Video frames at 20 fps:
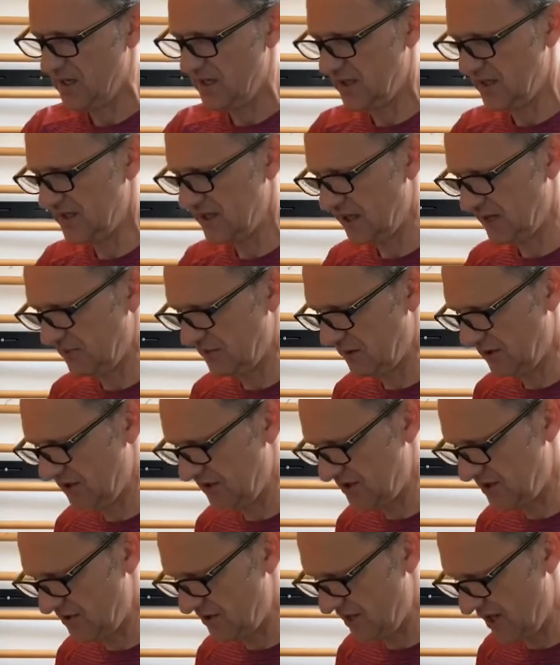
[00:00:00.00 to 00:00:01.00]
And then I'm going
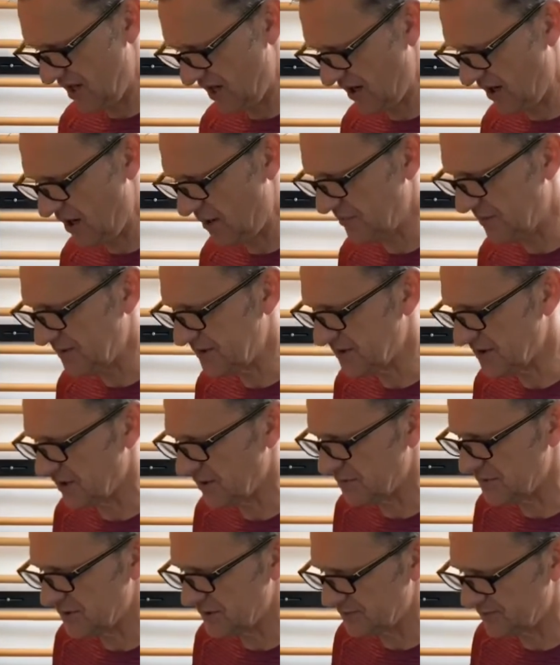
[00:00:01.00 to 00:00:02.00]
to do that a couple of
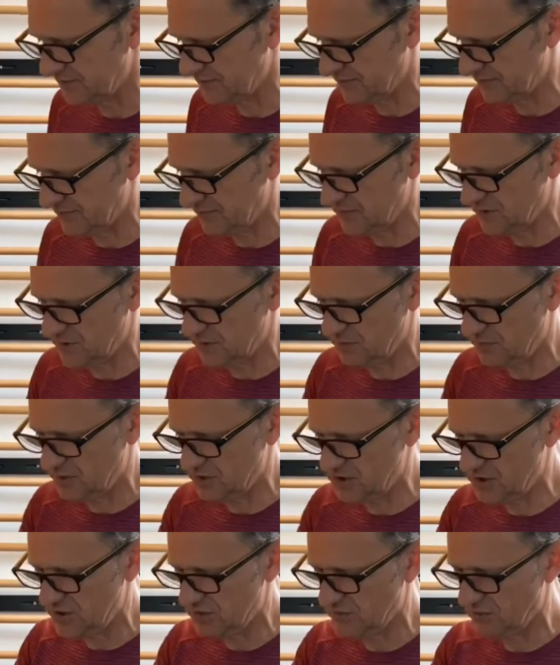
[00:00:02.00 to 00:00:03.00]
times, just
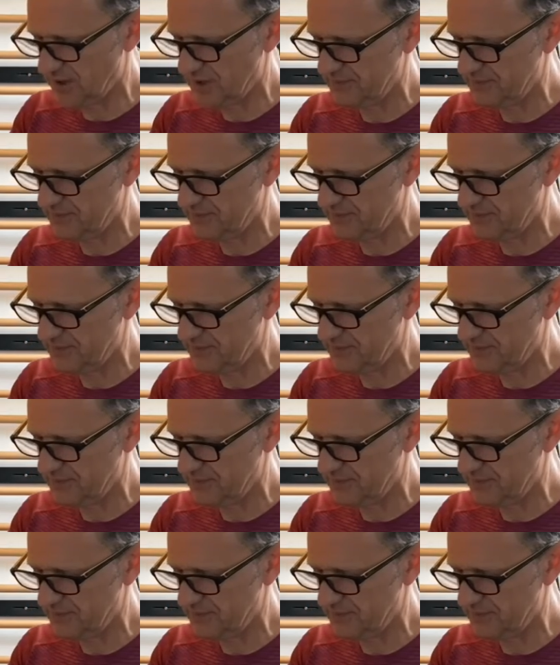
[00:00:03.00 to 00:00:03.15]
pushing away,